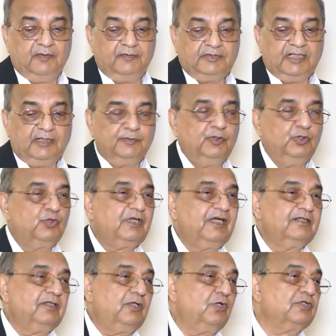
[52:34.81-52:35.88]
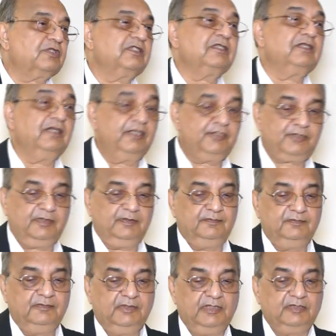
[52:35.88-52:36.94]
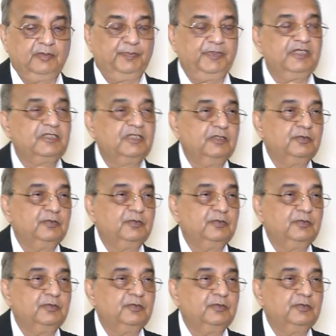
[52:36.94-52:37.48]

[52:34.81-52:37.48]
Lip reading: Then we look at the oxygenation. If the patient is